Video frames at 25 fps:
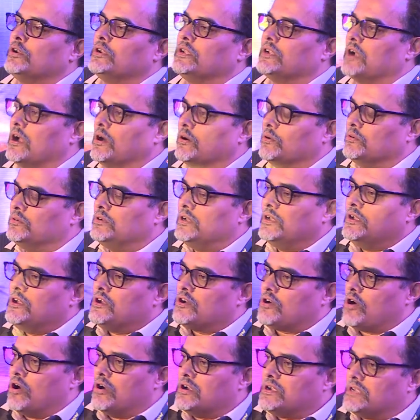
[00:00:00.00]
ground,
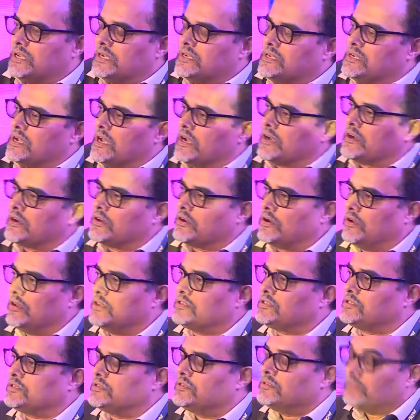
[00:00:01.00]
content
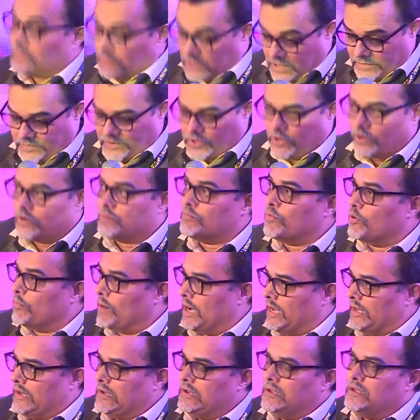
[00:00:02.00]
across, even on
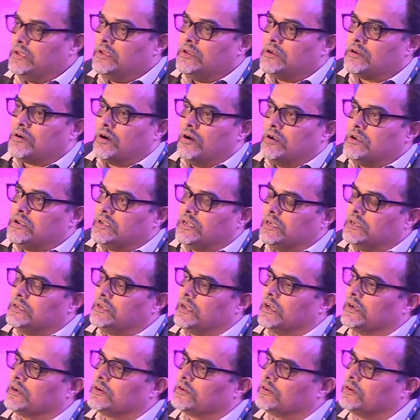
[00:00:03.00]
mobile, content
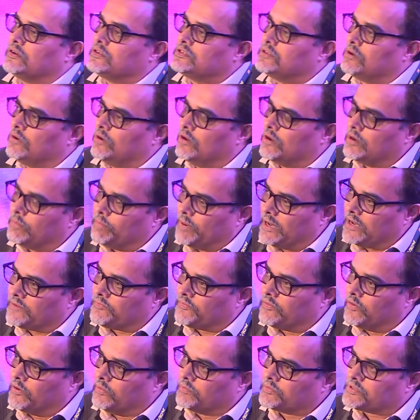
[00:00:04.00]
across all
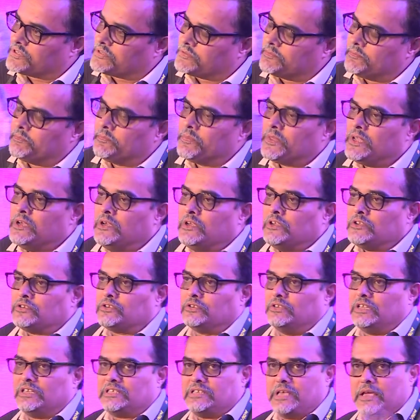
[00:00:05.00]
platforms. So
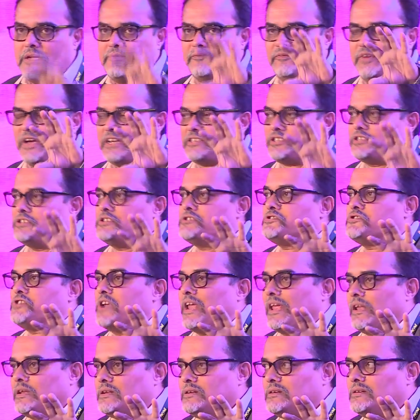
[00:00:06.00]
the same fashion
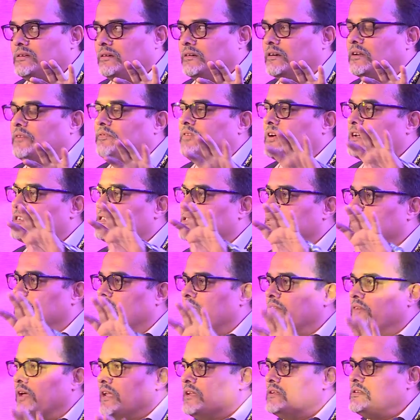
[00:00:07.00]
trend or a fashion
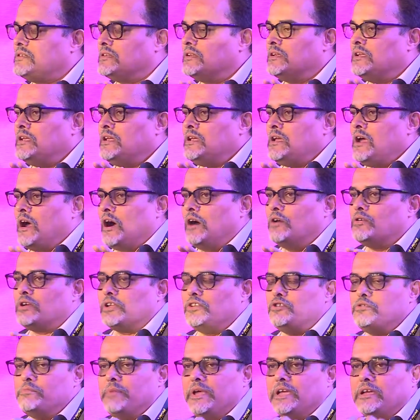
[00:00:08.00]
event, how can
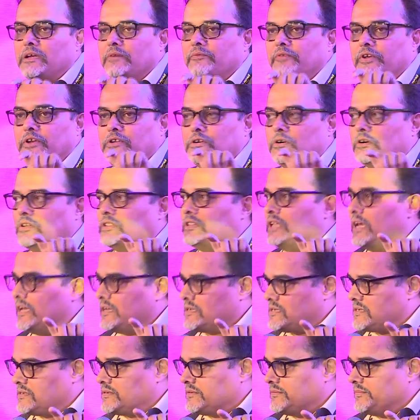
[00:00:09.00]
you make a video on
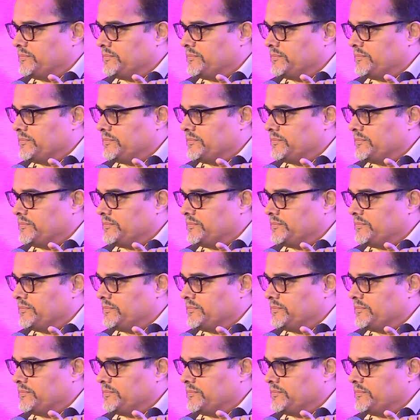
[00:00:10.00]
that?